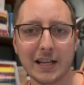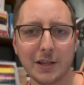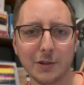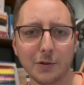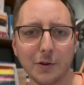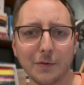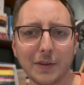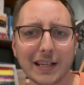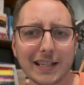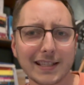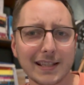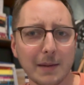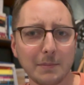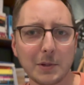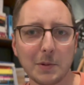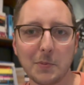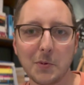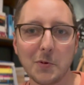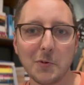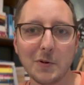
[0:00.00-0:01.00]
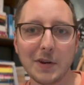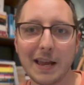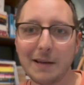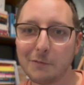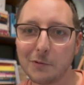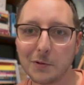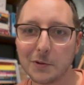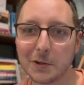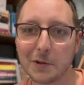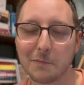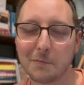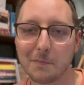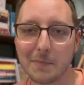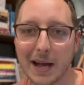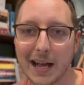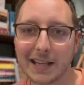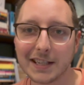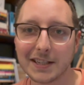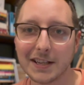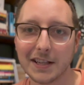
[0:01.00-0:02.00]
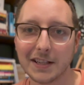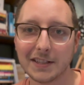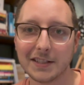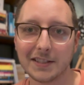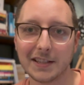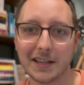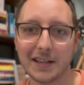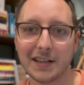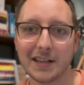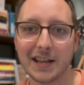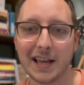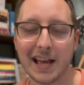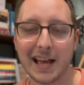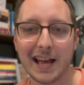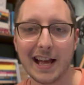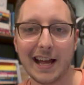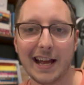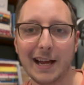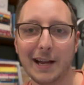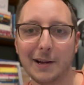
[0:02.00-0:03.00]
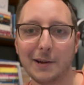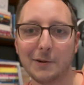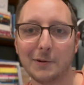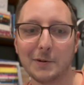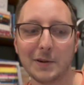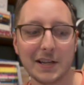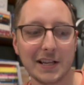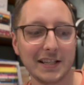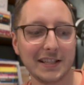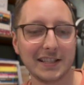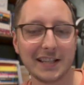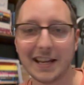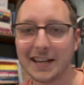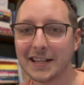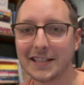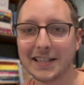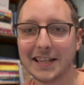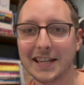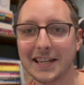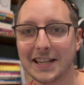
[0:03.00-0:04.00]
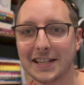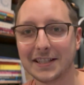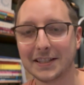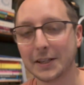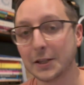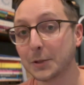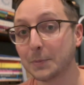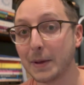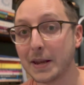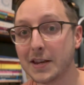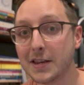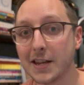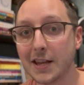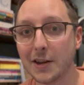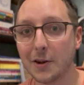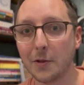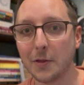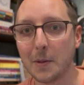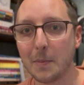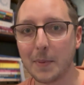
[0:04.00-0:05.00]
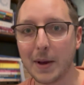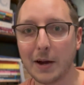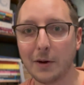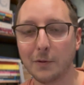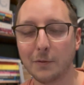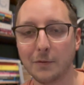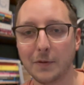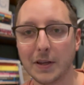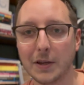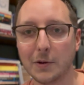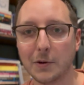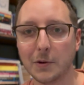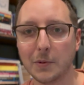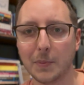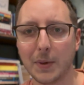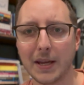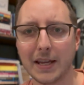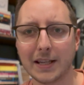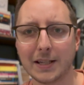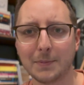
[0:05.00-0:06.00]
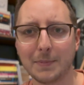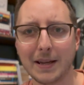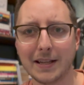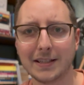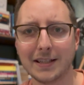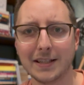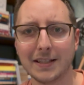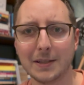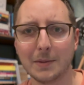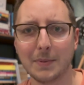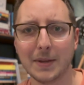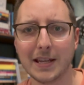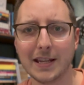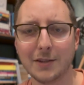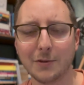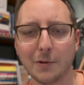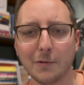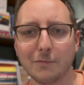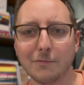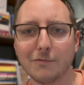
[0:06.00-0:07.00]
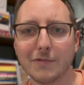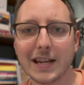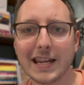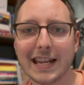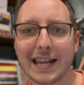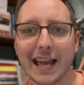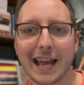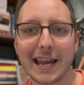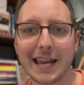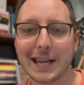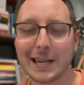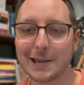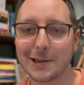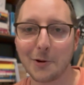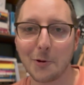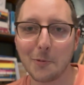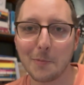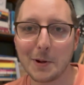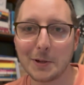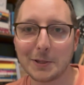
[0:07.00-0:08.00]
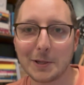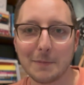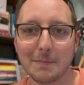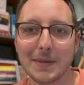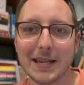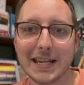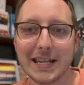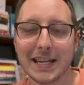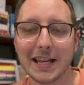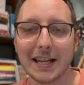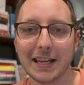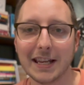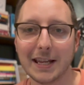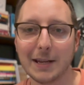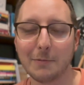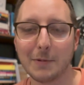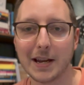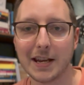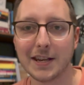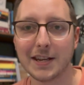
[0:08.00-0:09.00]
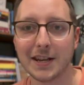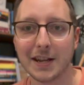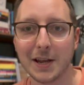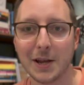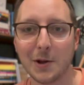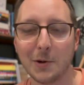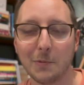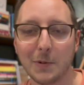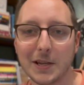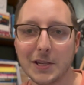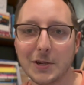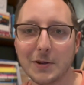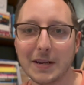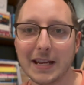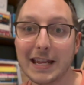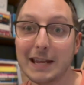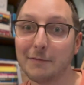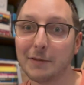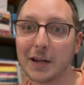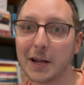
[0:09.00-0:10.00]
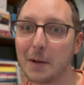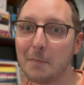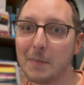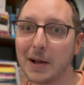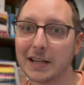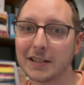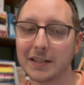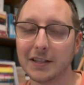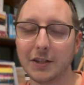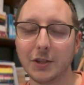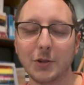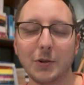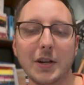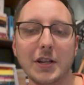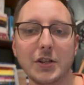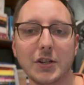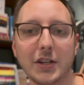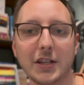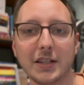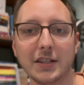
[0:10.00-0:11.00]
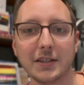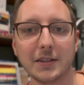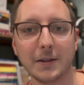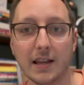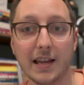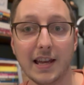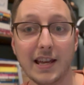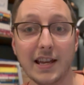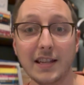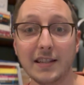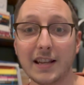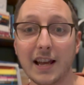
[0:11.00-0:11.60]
sort of acceptable levels of madness and how sanity is suspended on the battlefield but expected to be sort of regained almost immediately when when you leave and come back to the trenches. It is